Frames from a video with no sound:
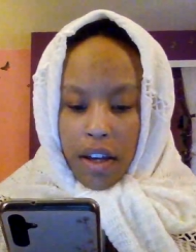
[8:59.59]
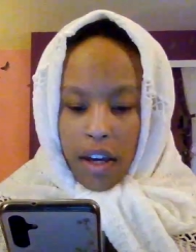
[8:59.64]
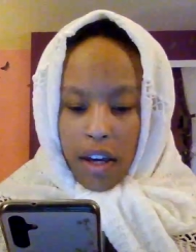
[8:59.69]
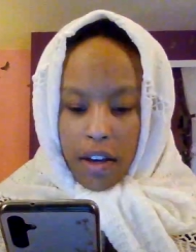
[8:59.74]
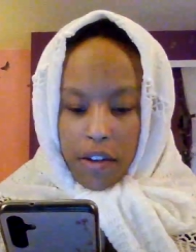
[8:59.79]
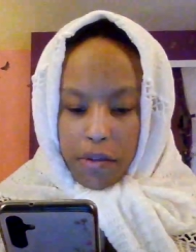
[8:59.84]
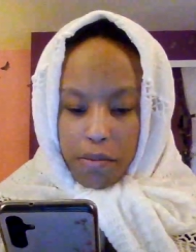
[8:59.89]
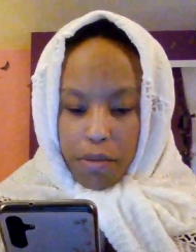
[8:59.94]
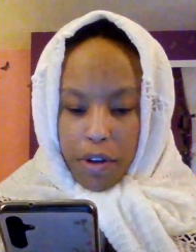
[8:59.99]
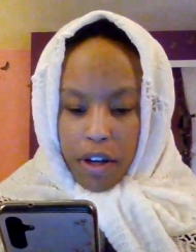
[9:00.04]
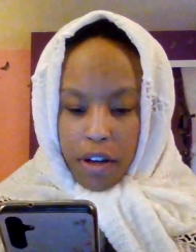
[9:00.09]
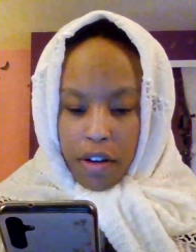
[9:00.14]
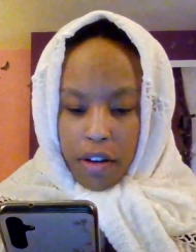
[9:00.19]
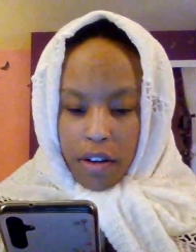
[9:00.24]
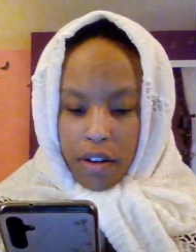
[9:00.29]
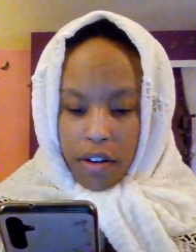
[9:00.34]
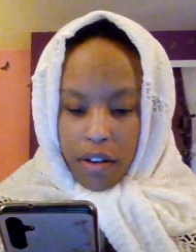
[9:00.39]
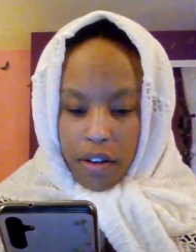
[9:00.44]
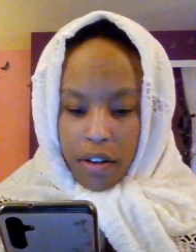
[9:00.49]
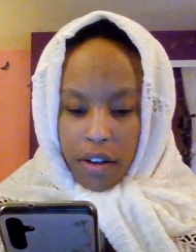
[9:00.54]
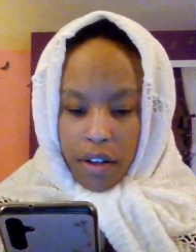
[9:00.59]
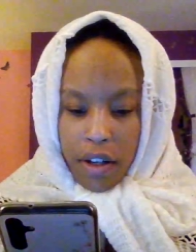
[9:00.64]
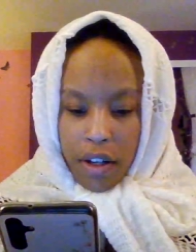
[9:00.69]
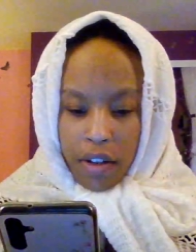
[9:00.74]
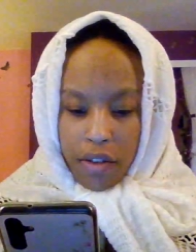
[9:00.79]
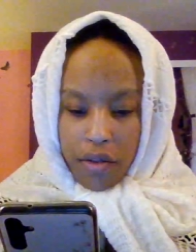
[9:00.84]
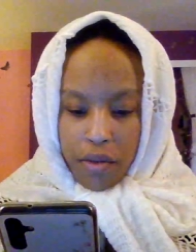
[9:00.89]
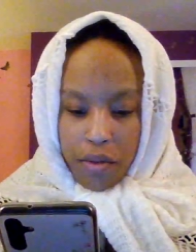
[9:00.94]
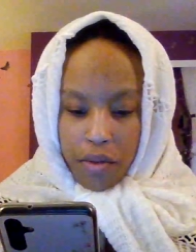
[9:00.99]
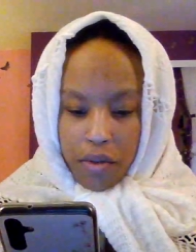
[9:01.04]
It's better
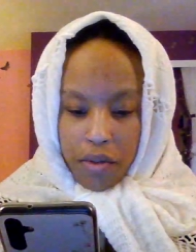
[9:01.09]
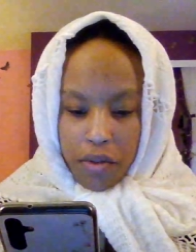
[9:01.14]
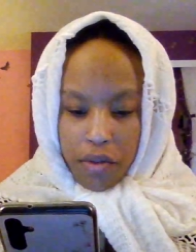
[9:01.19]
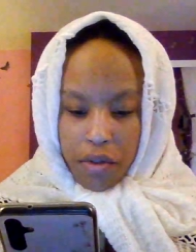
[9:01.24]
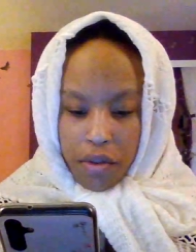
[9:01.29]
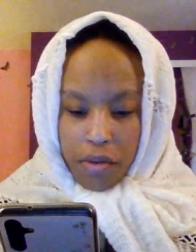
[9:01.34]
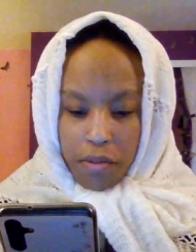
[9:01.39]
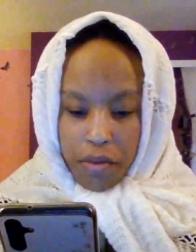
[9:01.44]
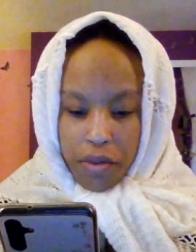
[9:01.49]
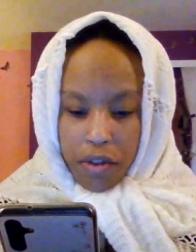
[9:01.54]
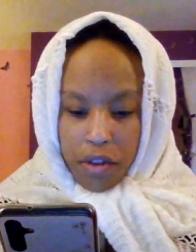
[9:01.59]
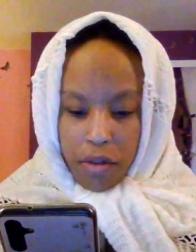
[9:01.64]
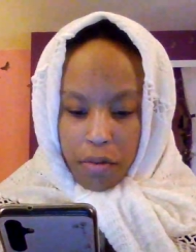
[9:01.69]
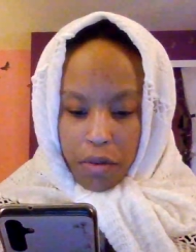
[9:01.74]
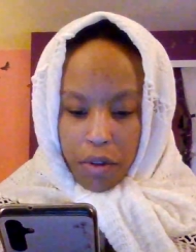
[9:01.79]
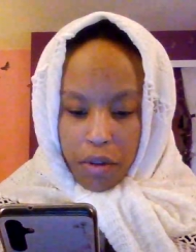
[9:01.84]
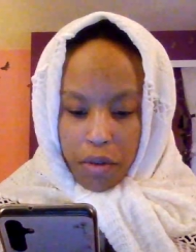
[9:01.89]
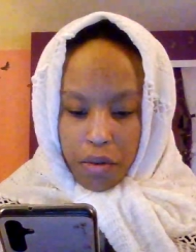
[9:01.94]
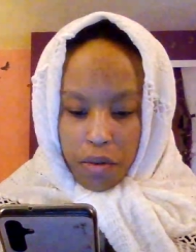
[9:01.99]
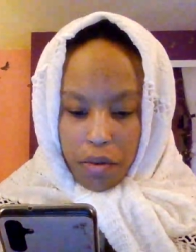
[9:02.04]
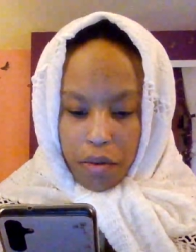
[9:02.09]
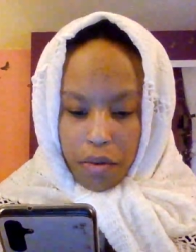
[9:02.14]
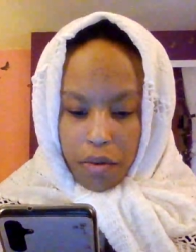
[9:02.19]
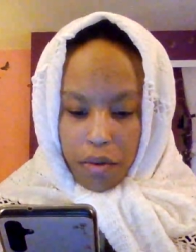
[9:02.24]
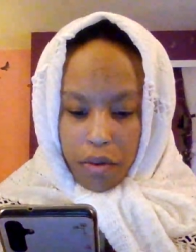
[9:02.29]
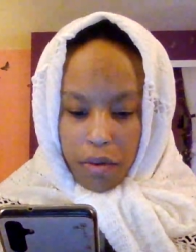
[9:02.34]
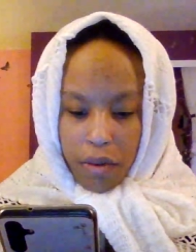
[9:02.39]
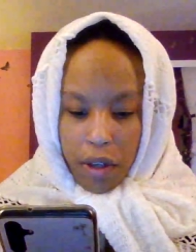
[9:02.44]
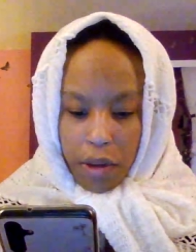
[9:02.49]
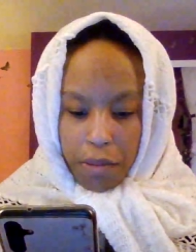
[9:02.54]
not to assume someone who
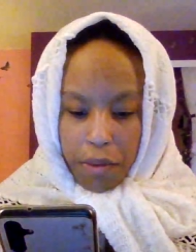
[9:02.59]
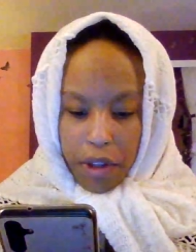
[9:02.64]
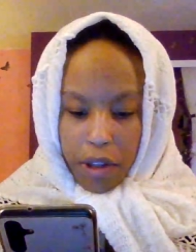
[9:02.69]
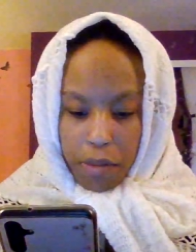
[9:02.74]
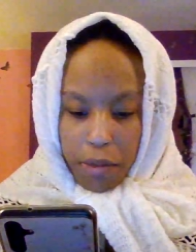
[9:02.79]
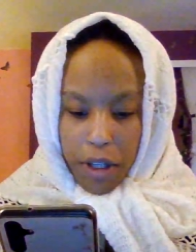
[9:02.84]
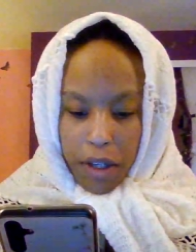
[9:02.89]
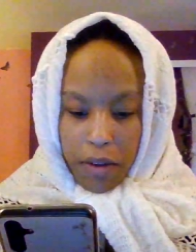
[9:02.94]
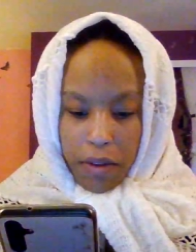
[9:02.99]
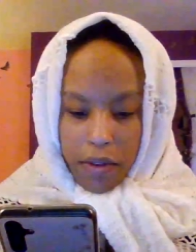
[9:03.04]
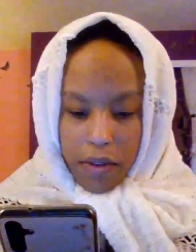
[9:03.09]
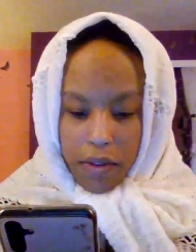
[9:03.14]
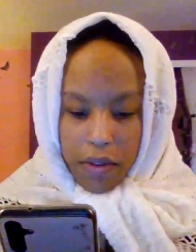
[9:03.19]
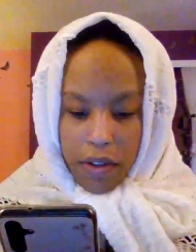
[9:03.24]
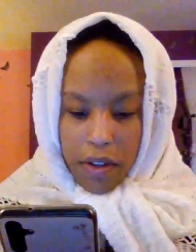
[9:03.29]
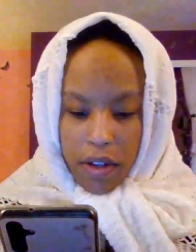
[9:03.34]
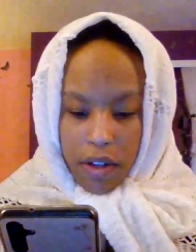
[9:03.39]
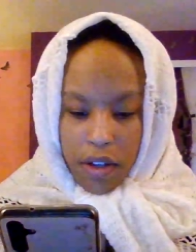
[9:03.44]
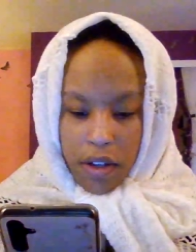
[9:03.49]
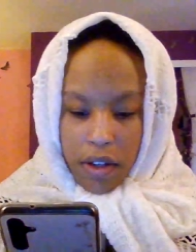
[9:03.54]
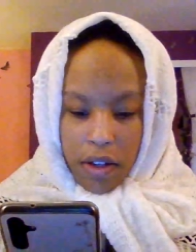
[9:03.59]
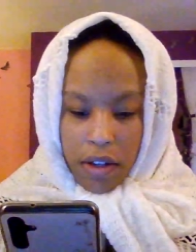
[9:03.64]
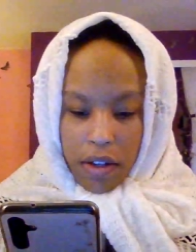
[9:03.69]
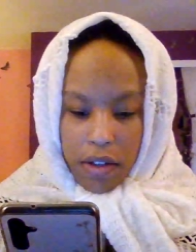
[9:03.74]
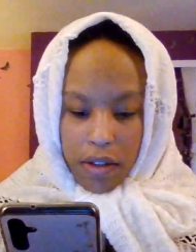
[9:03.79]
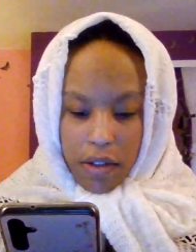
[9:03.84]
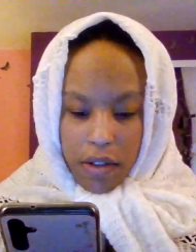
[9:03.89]
grew up in the mountains is